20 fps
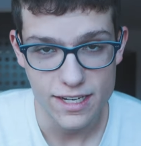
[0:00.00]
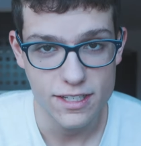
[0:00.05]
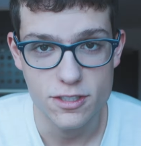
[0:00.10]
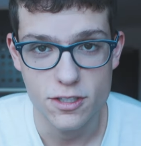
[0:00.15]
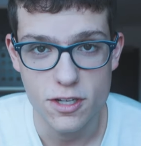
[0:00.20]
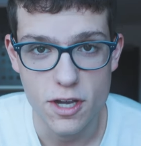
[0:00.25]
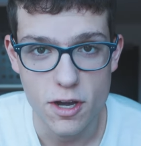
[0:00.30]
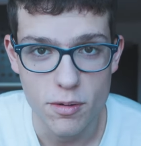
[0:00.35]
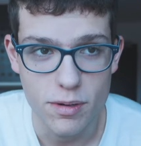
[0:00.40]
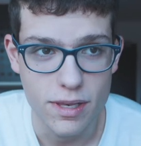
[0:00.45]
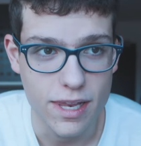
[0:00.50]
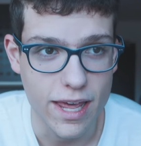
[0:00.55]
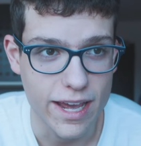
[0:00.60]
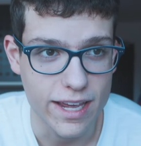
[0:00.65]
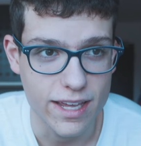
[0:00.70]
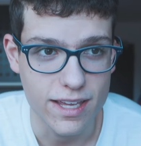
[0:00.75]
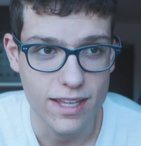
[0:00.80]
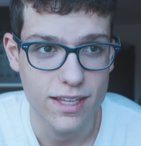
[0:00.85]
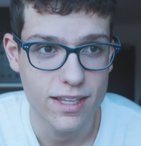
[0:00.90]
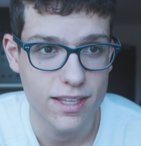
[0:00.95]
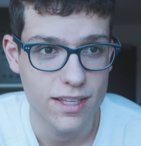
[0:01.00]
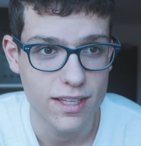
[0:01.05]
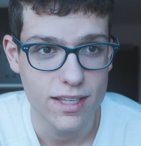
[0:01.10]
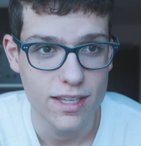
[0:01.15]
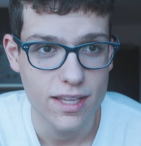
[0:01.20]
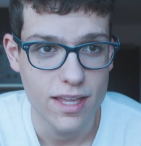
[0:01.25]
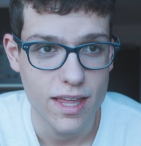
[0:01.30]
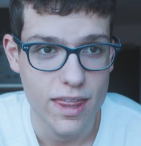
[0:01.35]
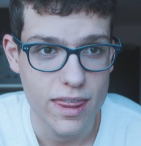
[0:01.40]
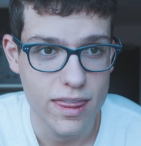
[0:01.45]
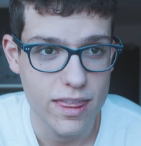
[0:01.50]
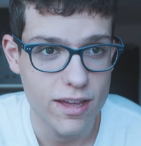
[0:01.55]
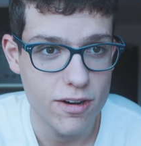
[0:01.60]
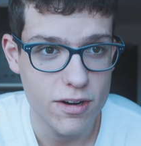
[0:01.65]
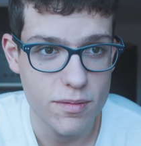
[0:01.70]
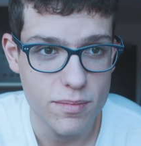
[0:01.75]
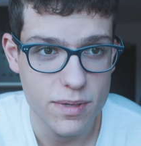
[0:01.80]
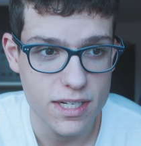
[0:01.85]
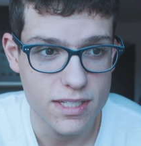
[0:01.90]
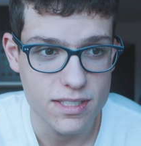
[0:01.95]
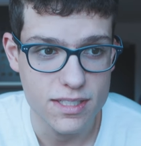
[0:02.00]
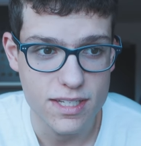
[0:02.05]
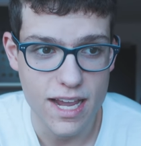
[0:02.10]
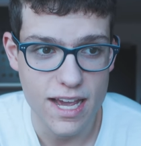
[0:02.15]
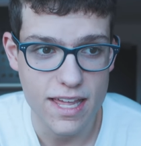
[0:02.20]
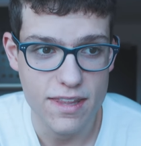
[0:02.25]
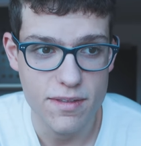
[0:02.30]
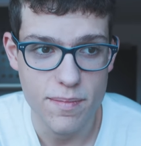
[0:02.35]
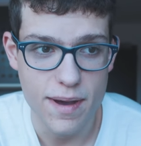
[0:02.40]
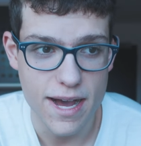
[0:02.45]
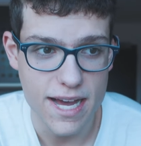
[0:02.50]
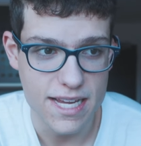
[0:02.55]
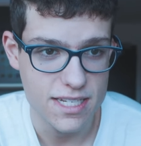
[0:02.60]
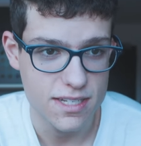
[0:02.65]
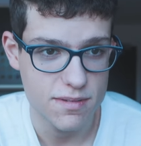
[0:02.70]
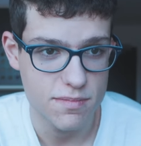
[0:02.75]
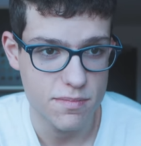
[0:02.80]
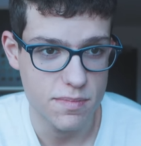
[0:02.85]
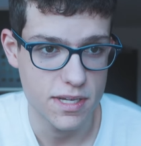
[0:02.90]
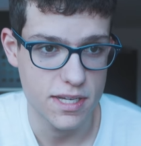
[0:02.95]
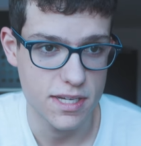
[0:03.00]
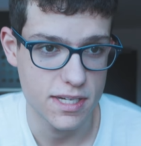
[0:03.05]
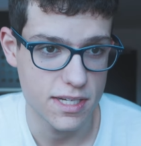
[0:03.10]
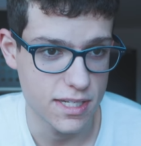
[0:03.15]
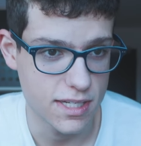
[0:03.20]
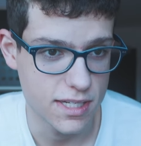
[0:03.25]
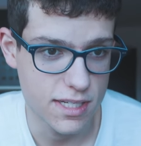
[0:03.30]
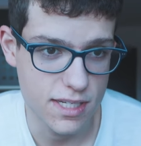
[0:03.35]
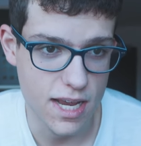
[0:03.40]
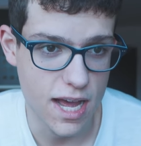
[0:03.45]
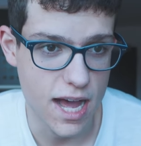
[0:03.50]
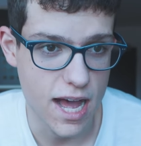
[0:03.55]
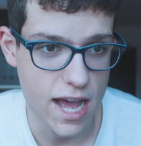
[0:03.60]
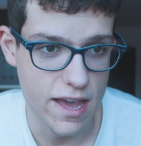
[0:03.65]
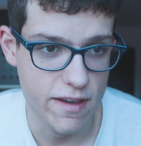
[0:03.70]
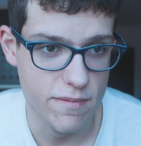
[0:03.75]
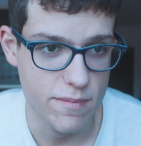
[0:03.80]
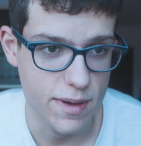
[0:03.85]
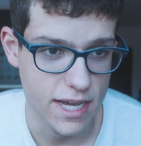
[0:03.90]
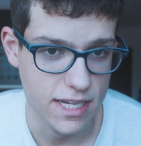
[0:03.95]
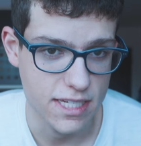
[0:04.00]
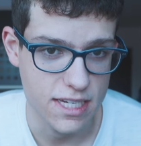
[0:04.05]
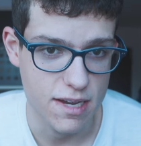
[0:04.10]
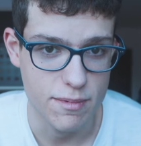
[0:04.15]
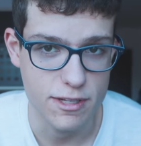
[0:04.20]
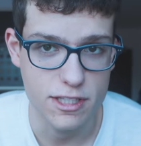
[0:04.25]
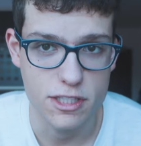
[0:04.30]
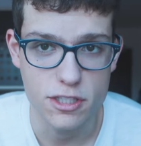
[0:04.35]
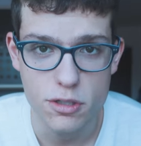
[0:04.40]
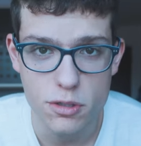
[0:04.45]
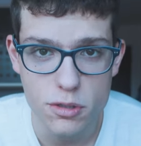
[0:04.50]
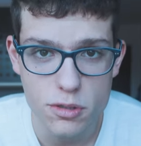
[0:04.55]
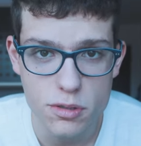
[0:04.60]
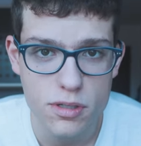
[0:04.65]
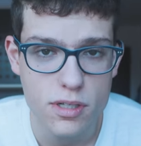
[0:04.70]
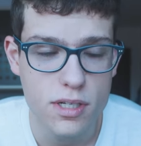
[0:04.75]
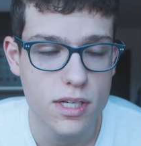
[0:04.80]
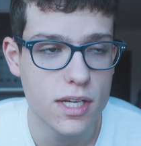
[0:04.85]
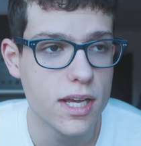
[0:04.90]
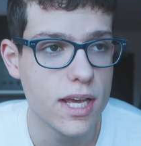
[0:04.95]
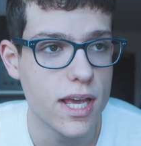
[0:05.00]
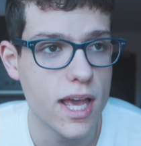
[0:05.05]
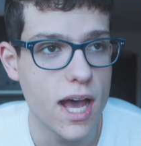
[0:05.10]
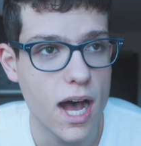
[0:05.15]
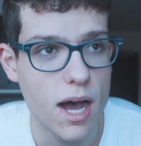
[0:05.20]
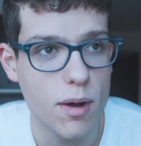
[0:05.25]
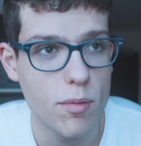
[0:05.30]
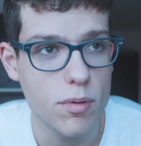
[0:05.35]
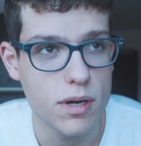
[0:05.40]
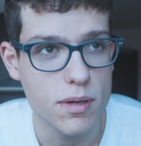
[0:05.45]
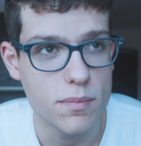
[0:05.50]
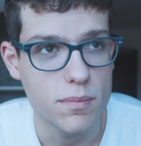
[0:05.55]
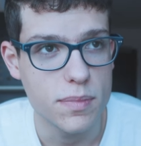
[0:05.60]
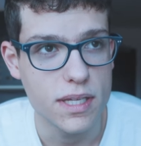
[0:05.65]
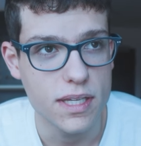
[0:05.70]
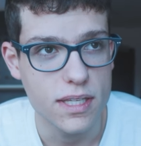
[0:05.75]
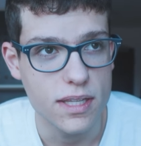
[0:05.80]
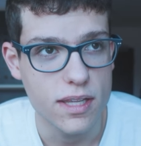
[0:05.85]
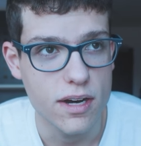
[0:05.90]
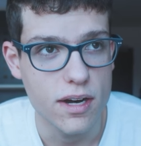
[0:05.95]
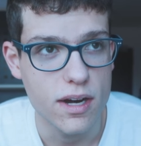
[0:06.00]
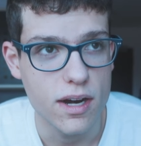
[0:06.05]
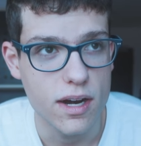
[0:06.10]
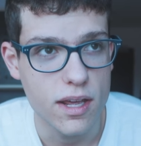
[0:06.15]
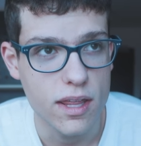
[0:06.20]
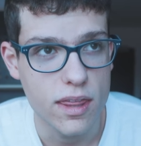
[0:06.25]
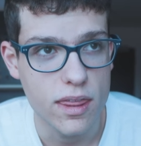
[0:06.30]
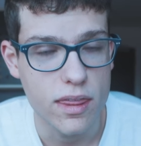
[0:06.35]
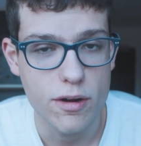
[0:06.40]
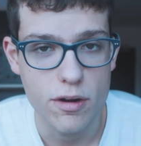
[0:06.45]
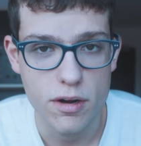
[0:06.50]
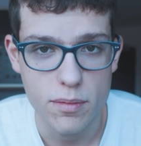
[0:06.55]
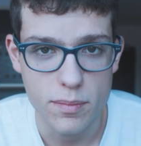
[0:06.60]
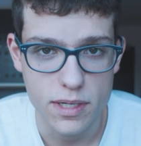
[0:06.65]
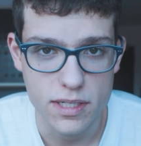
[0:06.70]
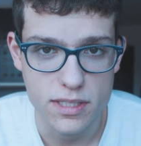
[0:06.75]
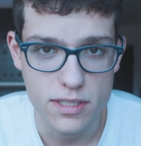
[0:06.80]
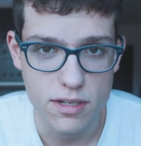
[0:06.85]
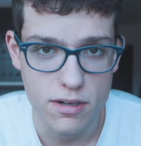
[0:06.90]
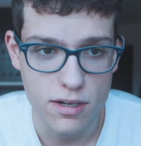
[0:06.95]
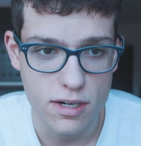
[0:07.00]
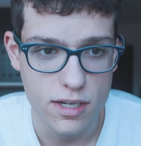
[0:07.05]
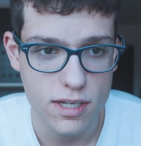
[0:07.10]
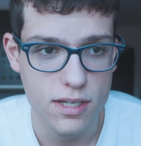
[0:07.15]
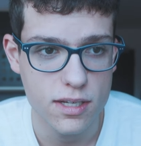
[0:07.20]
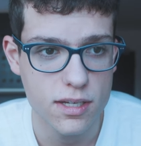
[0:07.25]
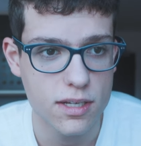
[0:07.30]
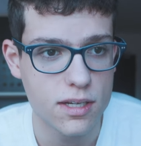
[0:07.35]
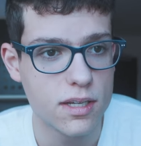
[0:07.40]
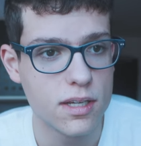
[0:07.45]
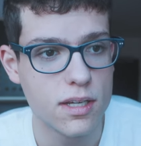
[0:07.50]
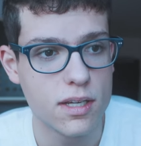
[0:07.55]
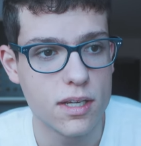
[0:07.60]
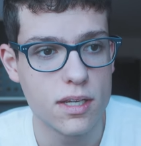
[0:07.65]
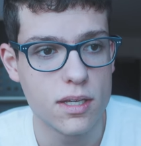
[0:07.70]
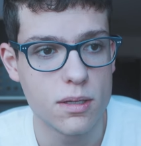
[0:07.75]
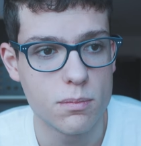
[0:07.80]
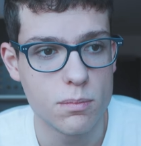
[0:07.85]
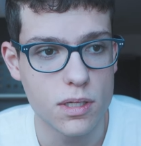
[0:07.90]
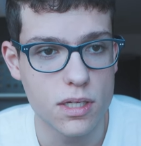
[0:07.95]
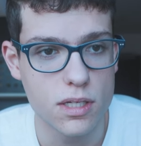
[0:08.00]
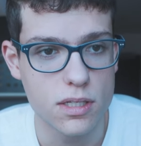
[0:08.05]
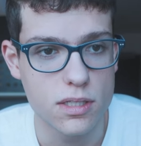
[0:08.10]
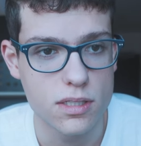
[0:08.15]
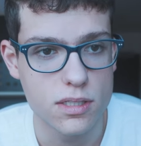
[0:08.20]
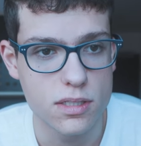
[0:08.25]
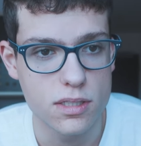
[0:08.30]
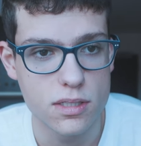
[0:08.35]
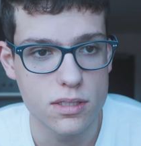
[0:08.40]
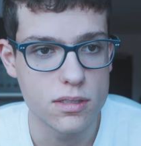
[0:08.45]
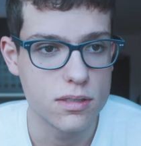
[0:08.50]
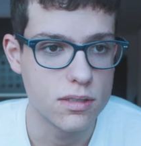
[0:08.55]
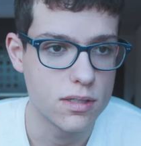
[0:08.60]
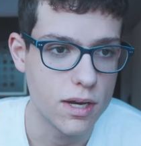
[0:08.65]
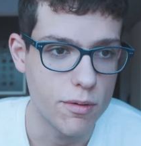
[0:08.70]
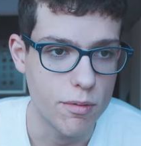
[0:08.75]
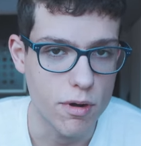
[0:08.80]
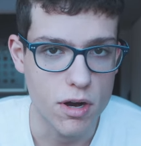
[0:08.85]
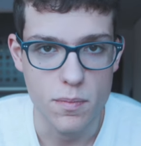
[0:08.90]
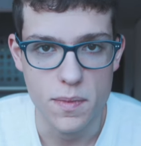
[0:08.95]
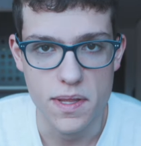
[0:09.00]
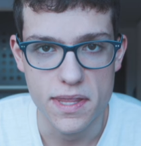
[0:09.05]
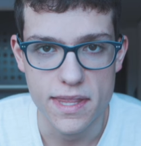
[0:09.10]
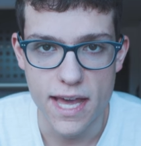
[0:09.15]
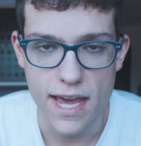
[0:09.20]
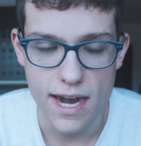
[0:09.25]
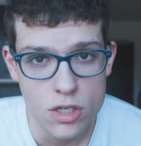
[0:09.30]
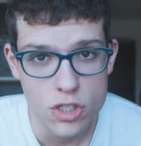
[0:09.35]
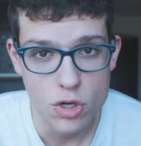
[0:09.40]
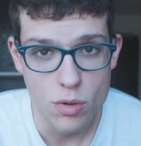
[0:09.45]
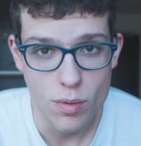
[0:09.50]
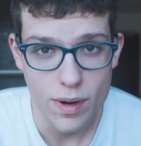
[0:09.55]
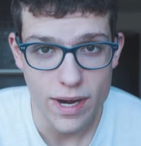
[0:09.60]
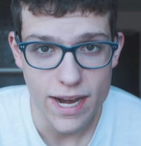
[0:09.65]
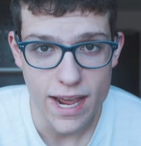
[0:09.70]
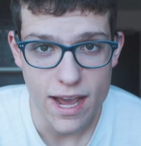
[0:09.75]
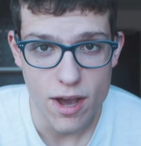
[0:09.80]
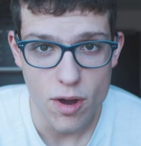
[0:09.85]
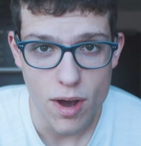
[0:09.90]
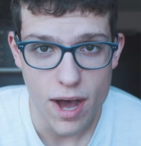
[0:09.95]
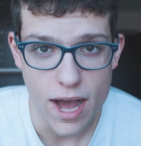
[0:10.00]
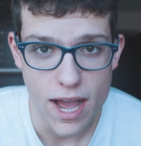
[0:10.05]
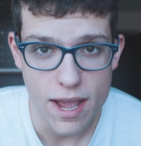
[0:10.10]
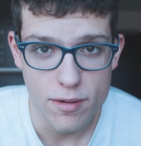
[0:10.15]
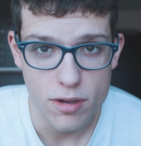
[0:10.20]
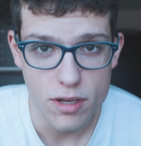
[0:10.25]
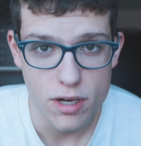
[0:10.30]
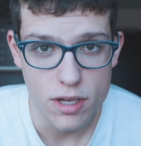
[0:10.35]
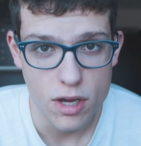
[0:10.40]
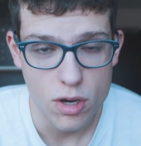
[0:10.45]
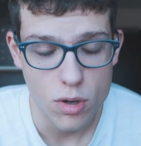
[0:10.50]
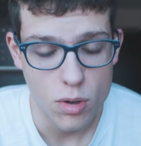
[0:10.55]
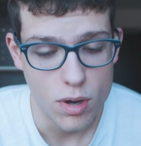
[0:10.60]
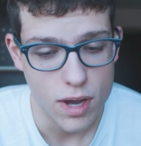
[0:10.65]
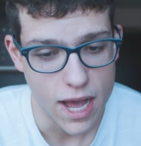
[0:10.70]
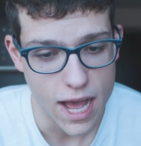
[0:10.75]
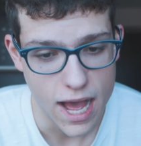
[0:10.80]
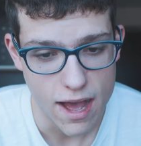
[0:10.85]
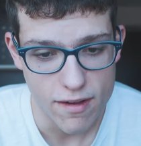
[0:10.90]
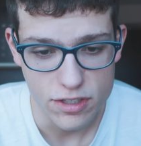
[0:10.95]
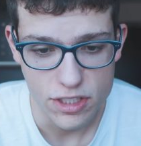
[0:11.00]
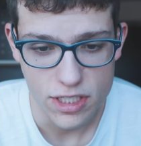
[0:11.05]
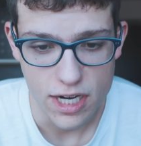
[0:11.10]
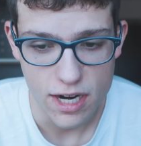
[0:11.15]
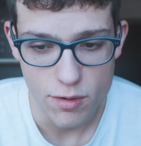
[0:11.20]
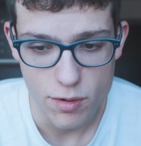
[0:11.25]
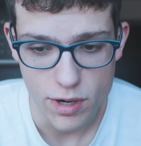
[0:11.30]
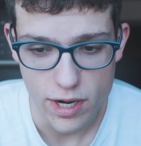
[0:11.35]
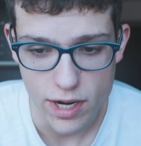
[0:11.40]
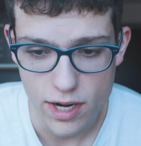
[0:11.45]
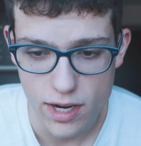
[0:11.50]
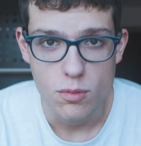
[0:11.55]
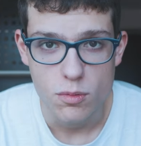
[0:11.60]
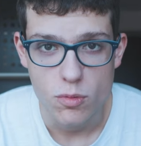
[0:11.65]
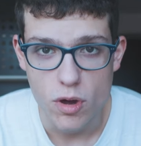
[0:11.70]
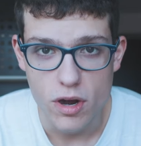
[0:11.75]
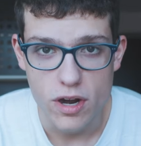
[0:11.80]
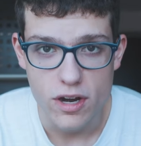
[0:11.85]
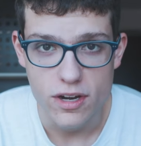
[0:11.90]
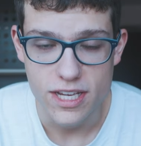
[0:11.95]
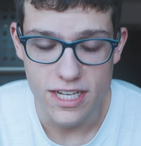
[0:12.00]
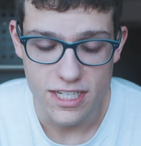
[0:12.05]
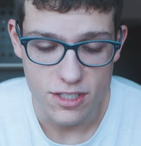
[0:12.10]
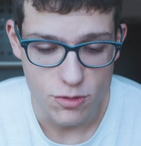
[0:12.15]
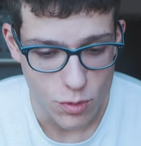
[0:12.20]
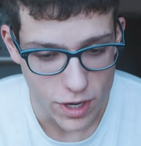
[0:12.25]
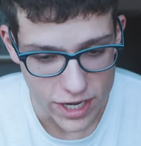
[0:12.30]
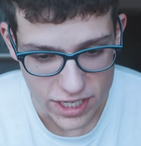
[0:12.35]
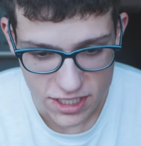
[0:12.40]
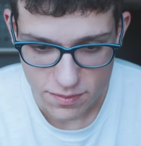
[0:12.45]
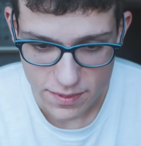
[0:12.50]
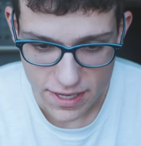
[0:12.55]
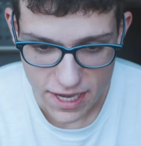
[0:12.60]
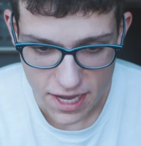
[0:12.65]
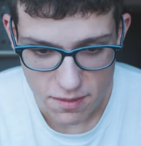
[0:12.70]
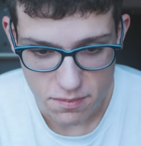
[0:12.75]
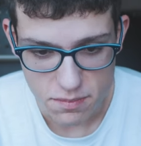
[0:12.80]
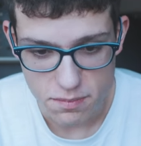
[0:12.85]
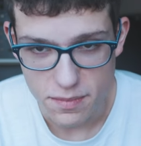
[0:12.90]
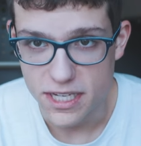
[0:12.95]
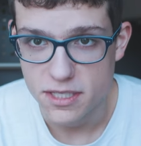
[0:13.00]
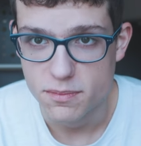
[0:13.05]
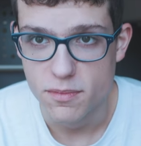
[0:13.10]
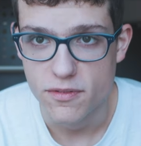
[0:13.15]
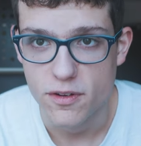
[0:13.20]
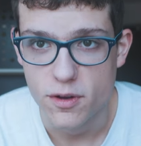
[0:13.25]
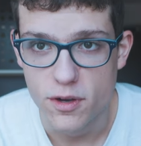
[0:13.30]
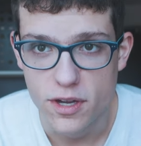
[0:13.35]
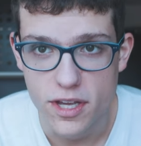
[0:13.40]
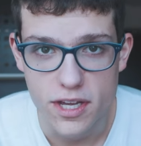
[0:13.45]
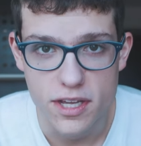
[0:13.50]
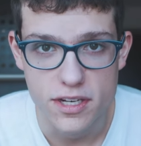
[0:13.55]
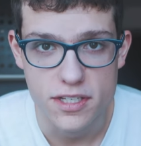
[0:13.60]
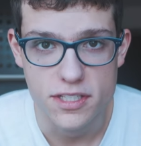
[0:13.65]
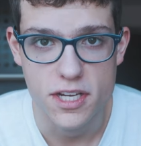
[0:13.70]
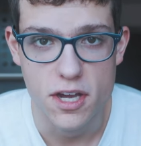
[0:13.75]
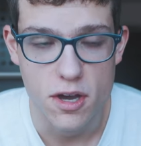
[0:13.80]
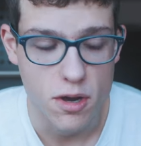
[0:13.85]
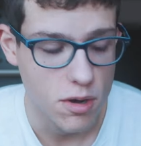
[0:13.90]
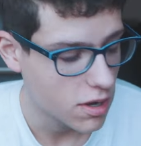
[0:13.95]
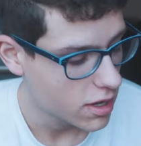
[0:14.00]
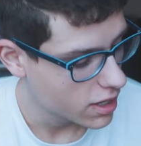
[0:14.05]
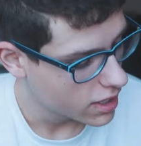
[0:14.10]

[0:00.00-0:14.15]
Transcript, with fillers: need to go in like 30 minutes to get the bus because I have my exam at 2. I wanna be there 30 minutes early because they recommend that. So right now I'm gonna go have a shower. Water just wakes me up, makes me feel good. So